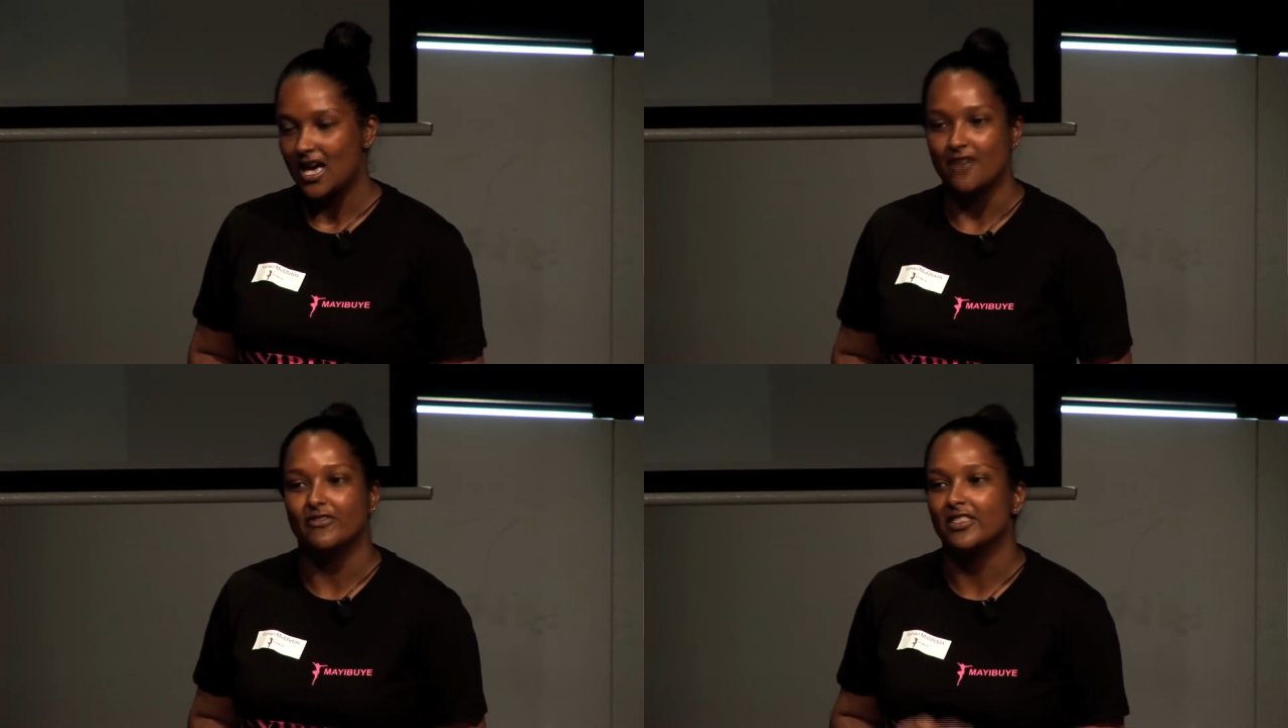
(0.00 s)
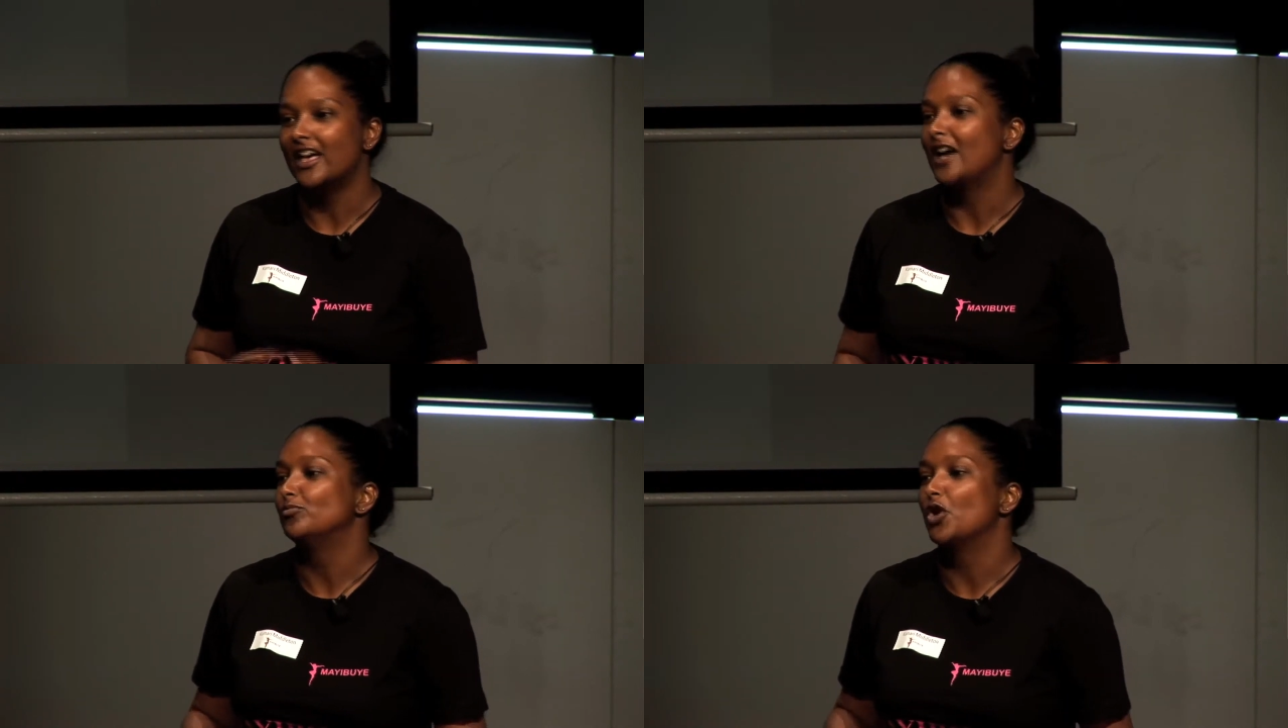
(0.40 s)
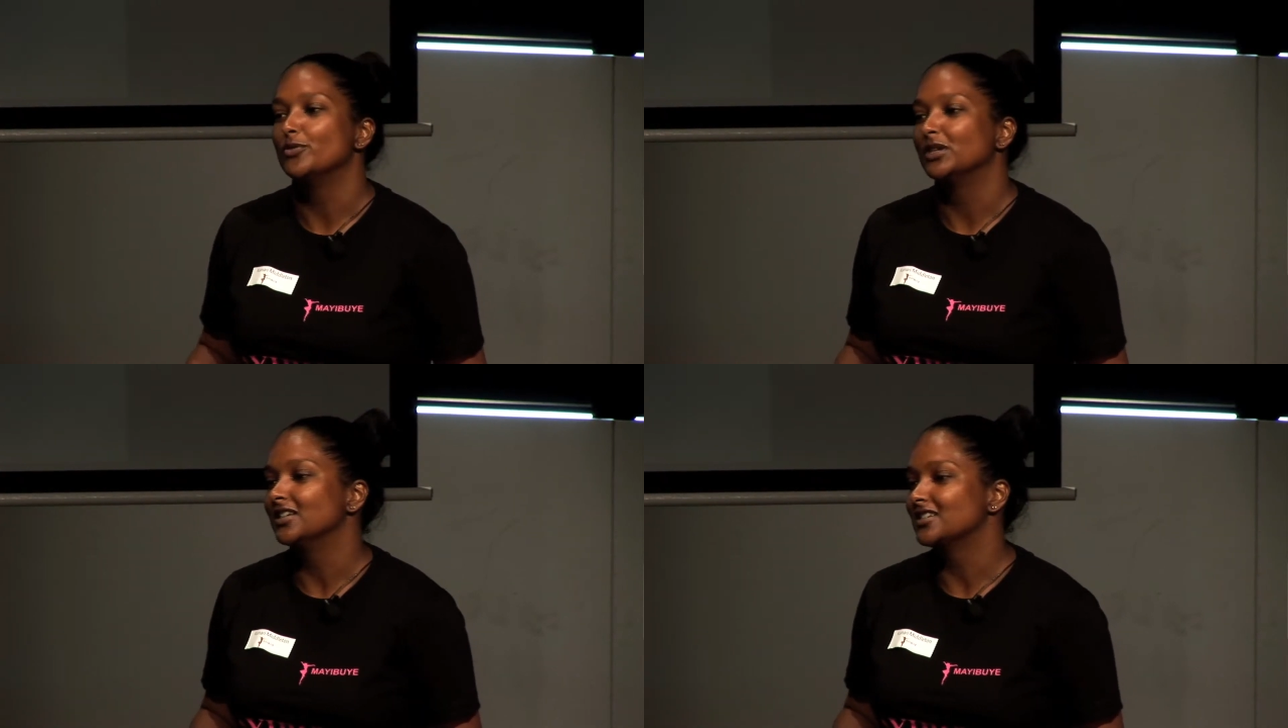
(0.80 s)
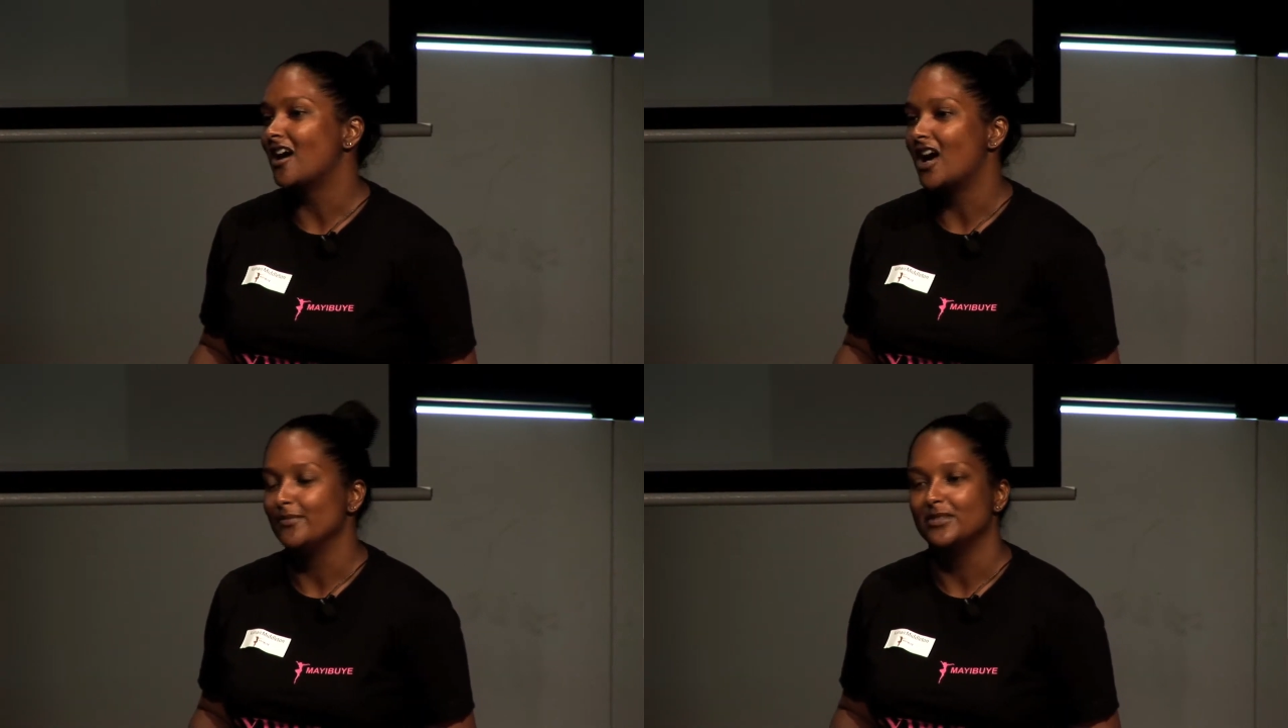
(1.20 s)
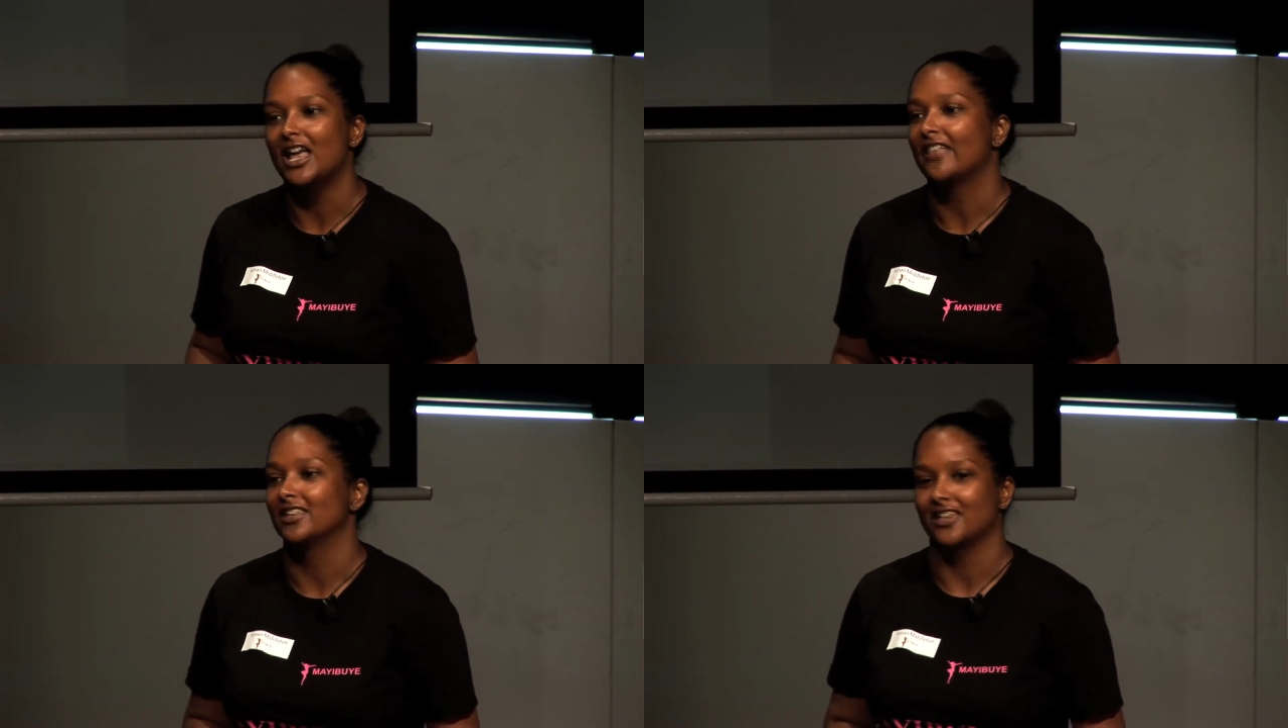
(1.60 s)
And for that moment in time,
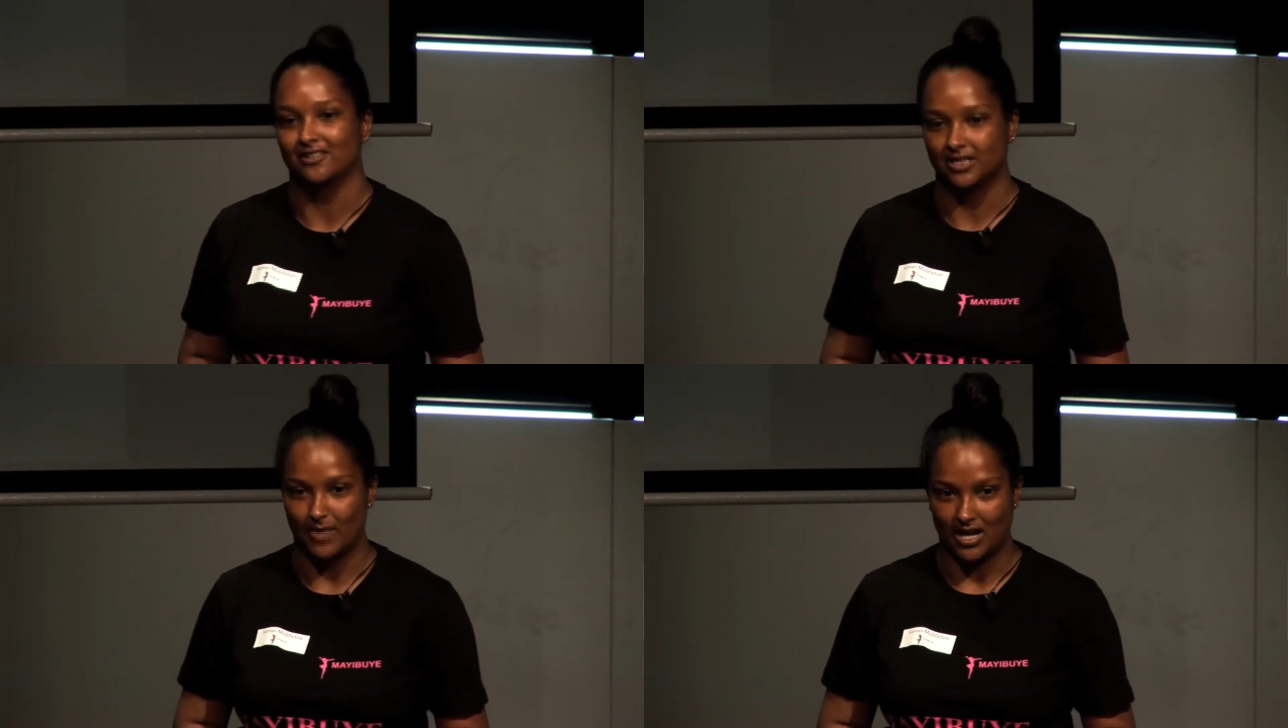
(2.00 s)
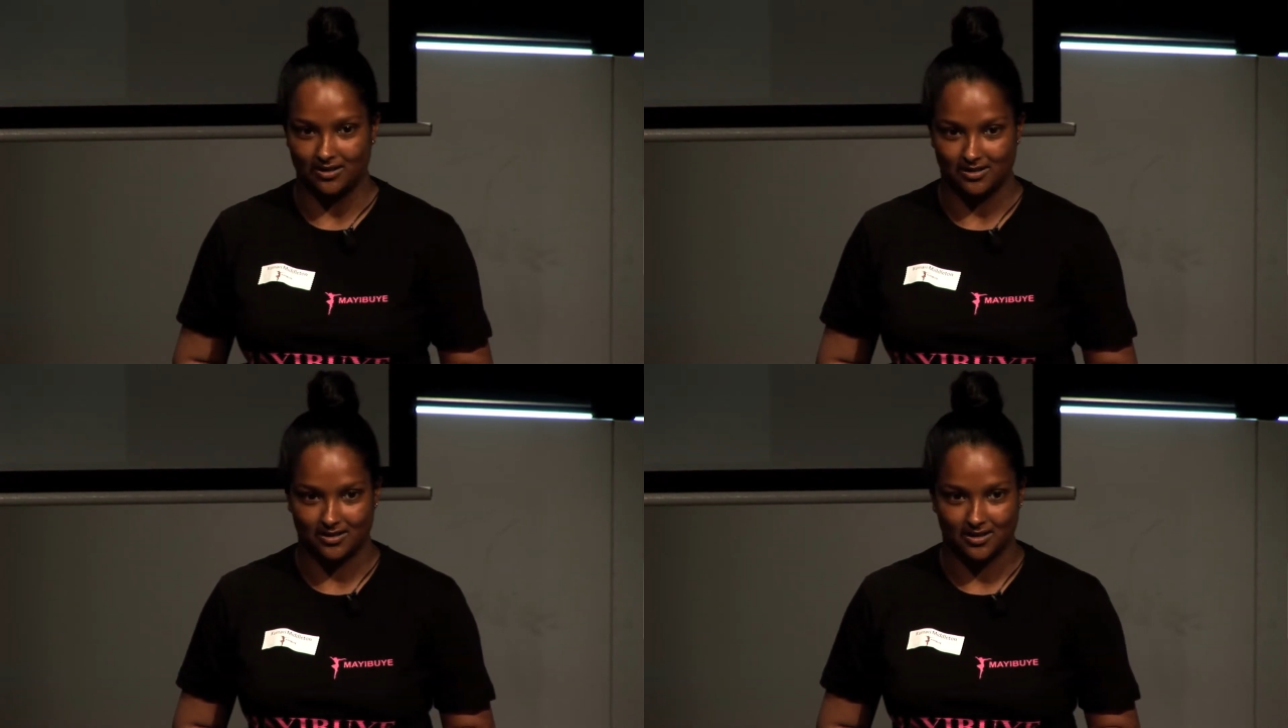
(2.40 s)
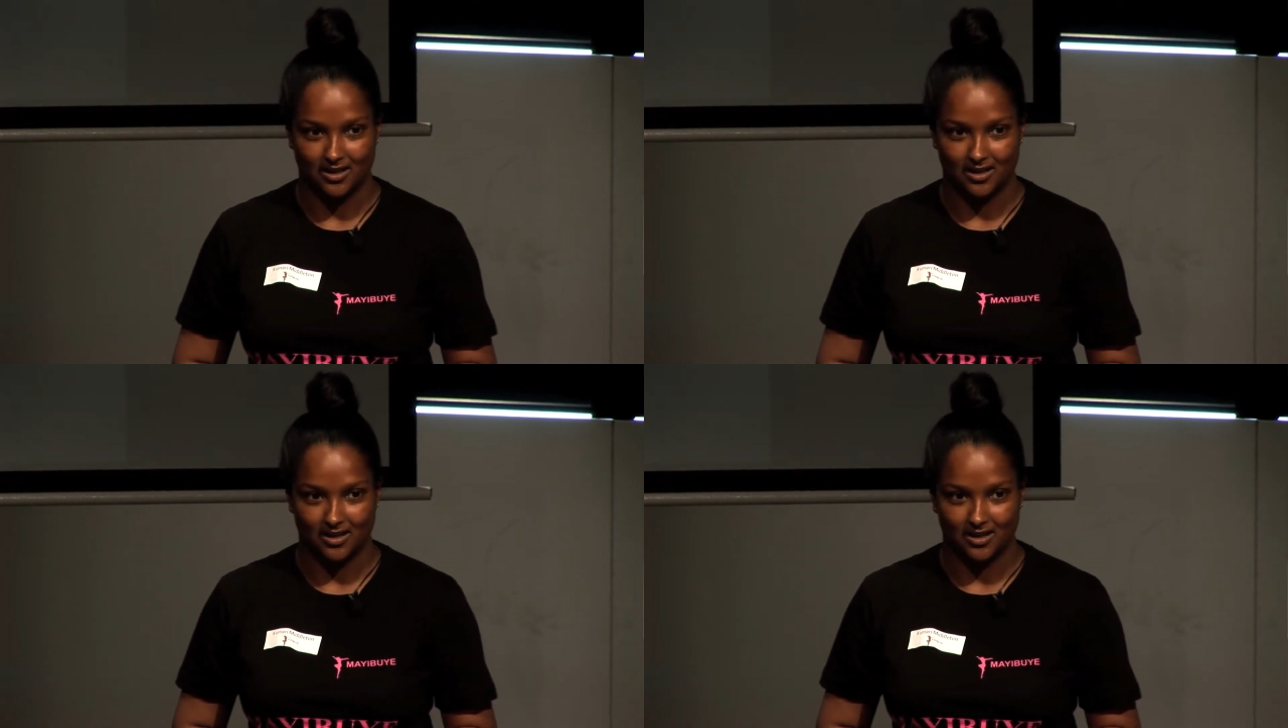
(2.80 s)
nothing else matters.